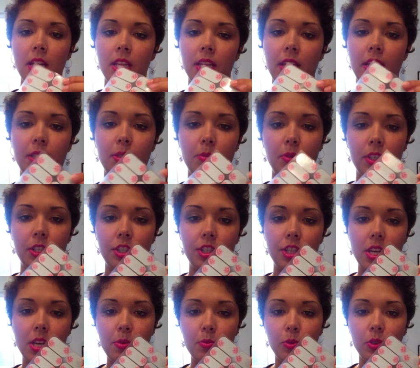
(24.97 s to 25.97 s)
That's what a
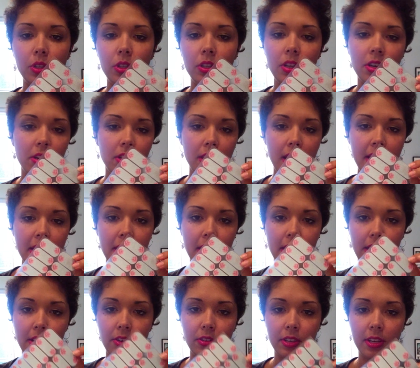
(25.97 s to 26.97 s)
sheet will look like,
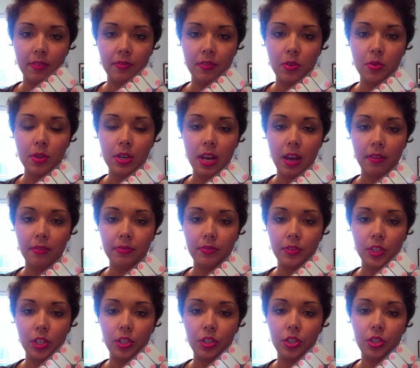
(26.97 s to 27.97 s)
and it'll give you enough
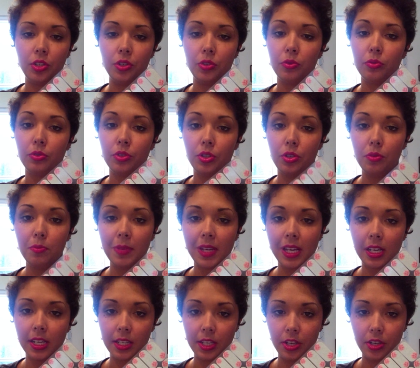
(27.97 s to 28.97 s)
to do 2
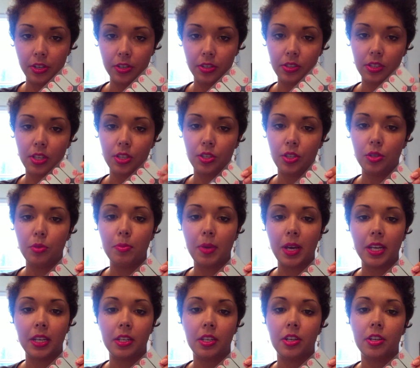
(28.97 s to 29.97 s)
manicures and 2
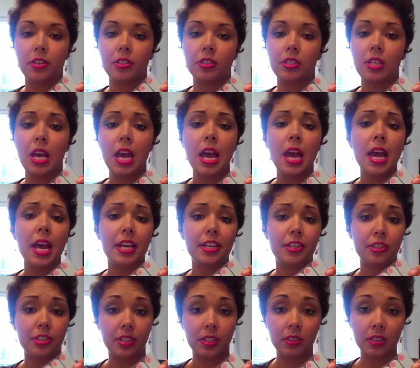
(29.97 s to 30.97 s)
pedicures, and
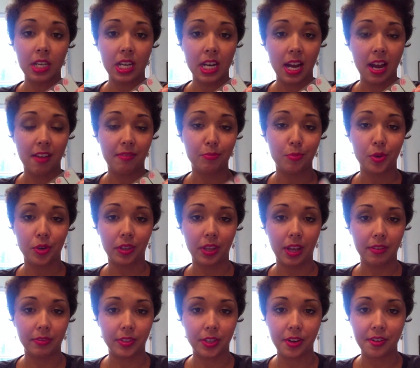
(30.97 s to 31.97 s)
you're still going to have more
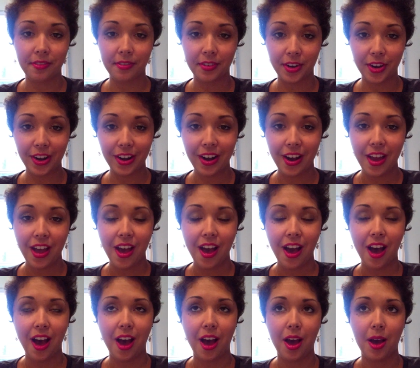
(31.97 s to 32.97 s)
left over.
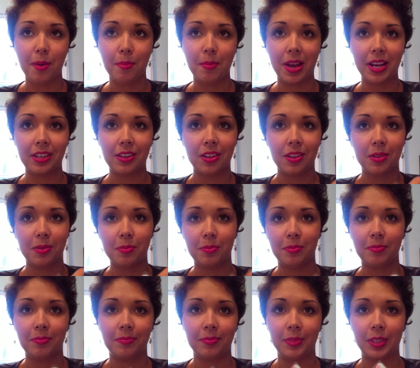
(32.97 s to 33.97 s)
I call
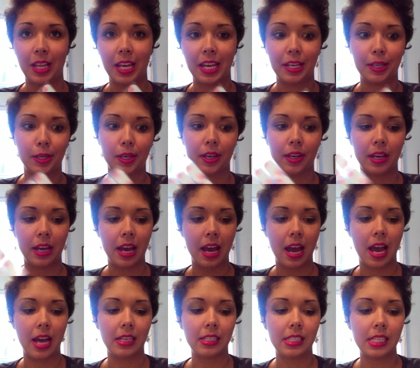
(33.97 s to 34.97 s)
them like
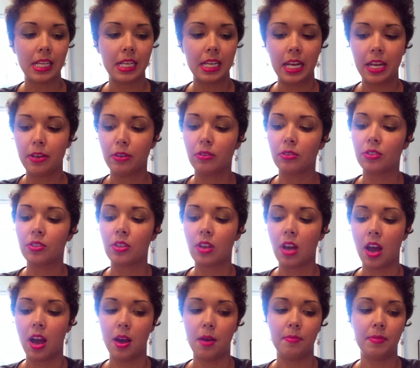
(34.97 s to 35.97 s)
accent nails
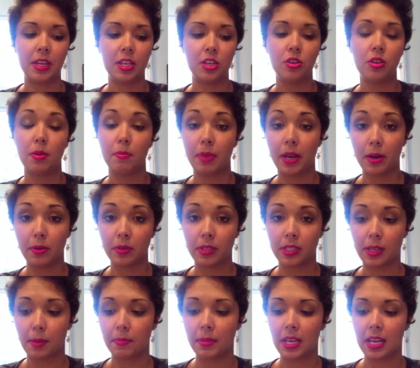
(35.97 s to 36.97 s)
that you can pair with
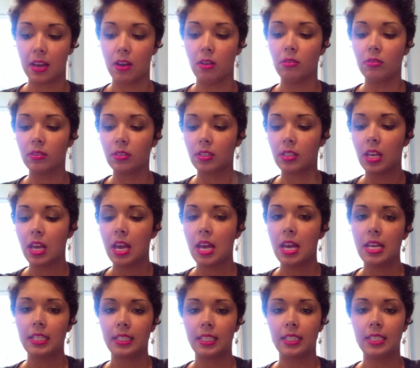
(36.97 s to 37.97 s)
something else.
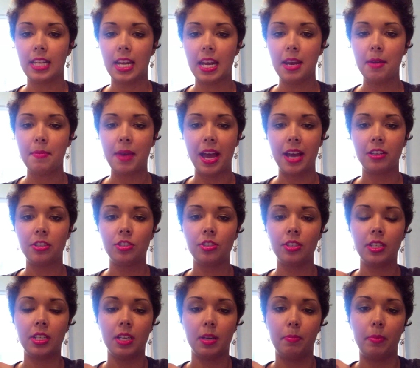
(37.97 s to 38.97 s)
Today I'm
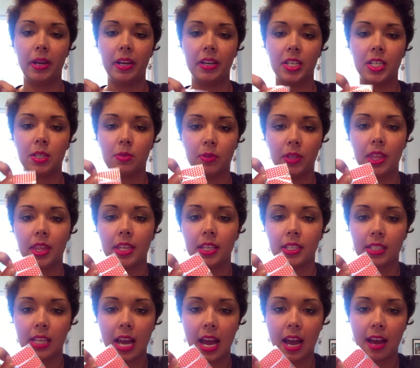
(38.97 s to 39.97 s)
actually going to pair it with
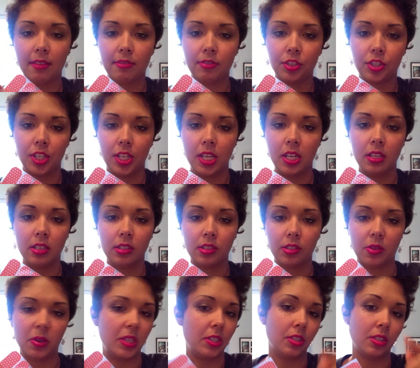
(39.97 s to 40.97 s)
this half sheet,
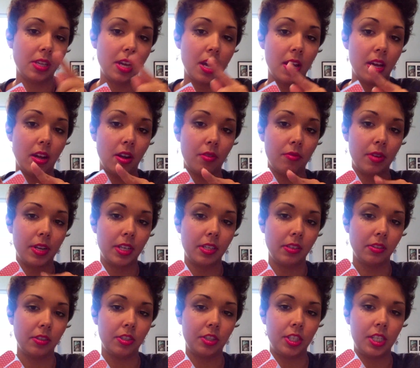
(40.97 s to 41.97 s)
so I just cut a
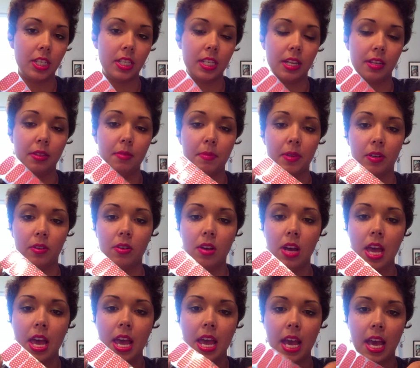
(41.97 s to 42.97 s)
regular sheet down the middle,
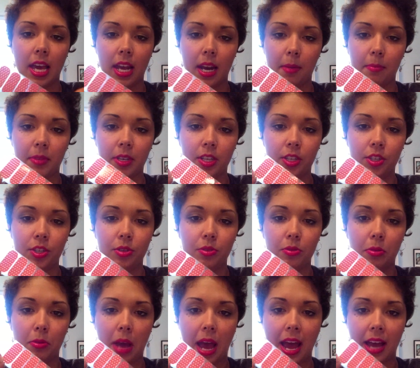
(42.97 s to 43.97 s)
and I'm going to
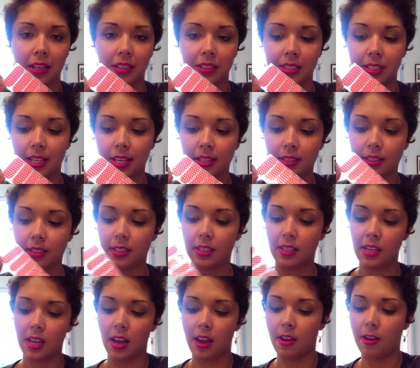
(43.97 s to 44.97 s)
do
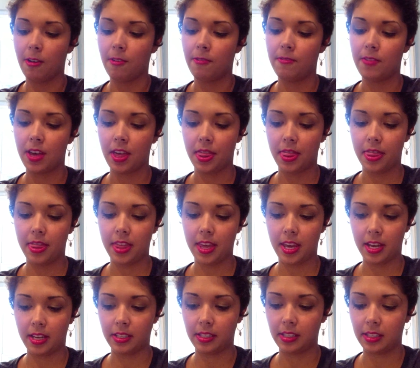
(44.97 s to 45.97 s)
accents of
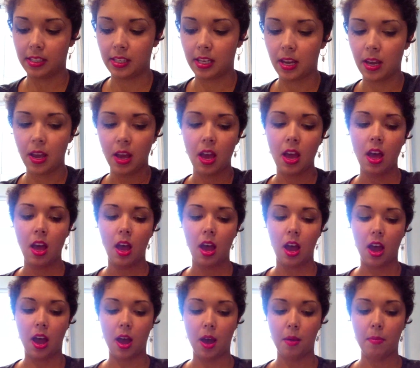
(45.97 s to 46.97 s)
this.
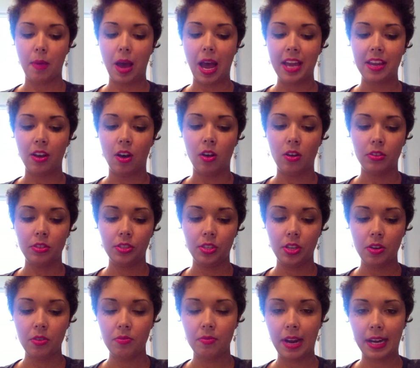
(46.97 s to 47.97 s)
I
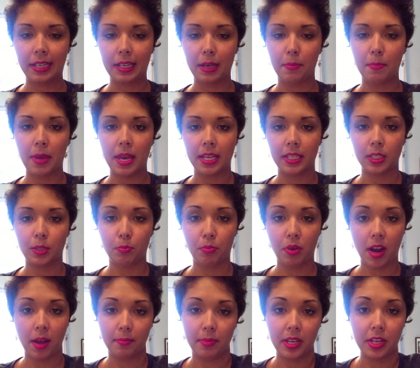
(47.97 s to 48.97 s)
also recommend
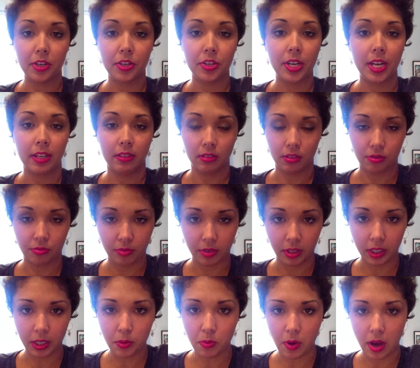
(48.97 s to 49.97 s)
prepping your nails
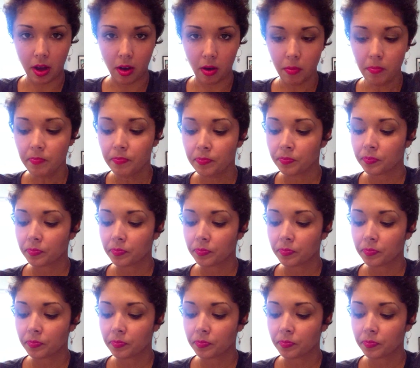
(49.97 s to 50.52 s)
really well.